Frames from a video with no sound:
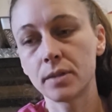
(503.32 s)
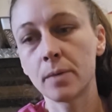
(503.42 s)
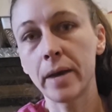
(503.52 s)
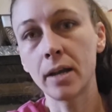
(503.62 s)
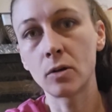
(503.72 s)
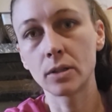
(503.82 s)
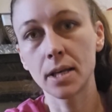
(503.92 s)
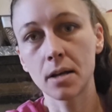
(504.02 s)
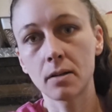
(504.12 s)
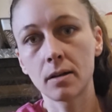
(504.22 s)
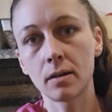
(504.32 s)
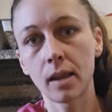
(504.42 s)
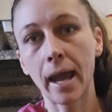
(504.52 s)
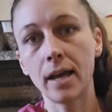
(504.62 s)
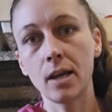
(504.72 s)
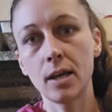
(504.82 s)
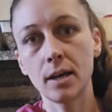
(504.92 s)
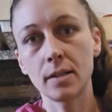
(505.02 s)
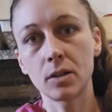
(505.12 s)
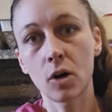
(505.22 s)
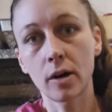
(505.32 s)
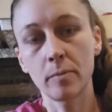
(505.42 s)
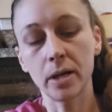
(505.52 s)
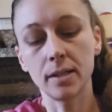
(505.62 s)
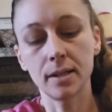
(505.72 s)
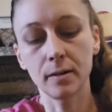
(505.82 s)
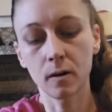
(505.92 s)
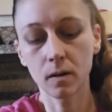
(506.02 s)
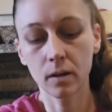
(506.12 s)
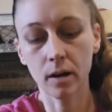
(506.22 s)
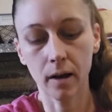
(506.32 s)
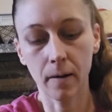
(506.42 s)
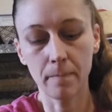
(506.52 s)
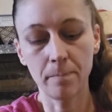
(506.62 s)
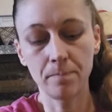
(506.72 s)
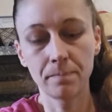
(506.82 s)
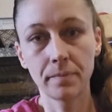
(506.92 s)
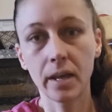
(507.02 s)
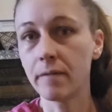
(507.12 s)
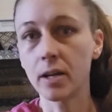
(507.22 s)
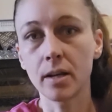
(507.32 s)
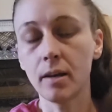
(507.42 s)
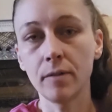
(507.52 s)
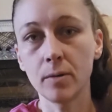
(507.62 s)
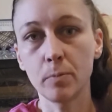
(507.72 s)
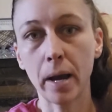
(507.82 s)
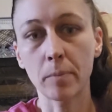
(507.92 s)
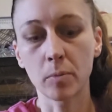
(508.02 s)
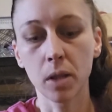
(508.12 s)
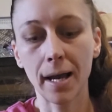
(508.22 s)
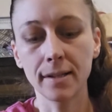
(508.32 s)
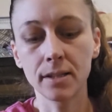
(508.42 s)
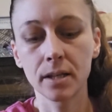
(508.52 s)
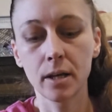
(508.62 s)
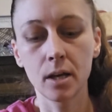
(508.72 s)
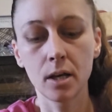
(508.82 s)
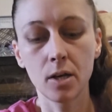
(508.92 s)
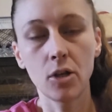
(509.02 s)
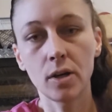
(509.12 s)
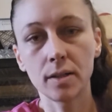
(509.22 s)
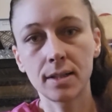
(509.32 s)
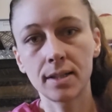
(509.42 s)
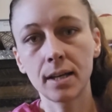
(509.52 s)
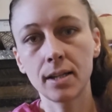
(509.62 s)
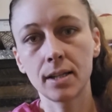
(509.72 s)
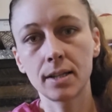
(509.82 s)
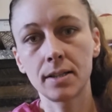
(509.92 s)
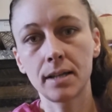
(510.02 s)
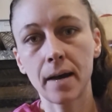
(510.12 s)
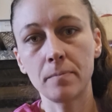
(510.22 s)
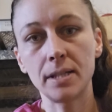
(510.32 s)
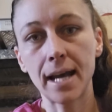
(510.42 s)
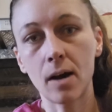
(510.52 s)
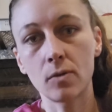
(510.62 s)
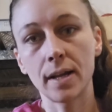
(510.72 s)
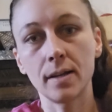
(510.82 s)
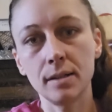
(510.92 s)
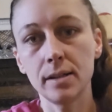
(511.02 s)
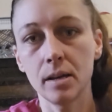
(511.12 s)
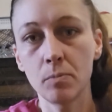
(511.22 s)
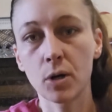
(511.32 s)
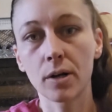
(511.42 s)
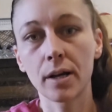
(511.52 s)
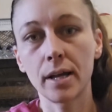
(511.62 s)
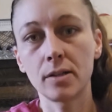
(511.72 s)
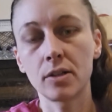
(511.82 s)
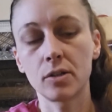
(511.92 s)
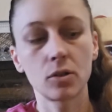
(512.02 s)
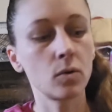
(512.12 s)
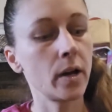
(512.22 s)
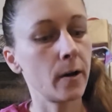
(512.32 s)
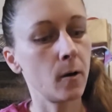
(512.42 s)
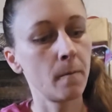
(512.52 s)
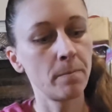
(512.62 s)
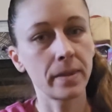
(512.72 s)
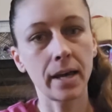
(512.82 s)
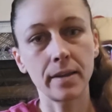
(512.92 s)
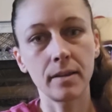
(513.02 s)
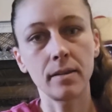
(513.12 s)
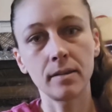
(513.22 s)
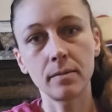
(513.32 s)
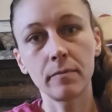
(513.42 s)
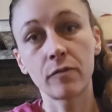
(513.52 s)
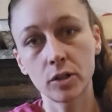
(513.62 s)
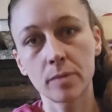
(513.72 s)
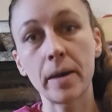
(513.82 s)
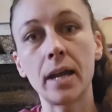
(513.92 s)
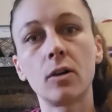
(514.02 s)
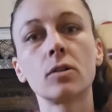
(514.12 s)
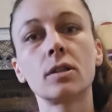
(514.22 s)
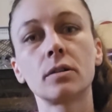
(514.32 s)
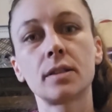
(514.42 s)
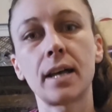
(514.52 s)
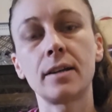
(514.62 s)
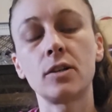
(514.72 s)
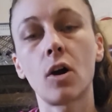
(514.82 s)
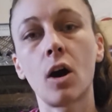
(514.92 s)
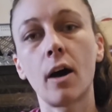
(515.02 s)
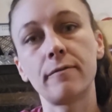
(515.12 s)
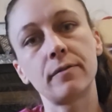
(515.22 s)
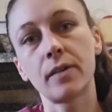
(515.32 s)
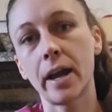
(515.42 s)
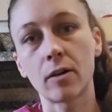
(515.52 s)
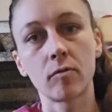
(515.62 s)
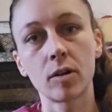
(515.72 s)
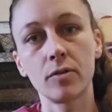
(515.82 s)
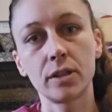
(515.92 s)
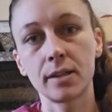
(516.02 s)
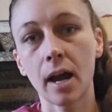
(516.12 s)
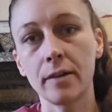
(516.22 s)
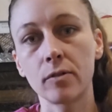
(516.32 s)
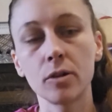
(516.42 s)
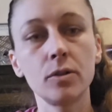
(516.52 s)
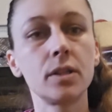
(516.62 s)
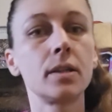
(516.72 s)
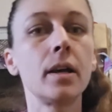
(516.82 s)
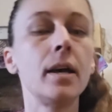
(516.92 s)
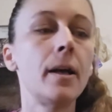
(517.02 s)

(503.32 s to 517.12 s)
tomatoes get a little laggy, it's not a big deal. Even pepper plants, you can sink the stem down in deeper into the soil, and for tomatoes they'll send off air roots, side roots,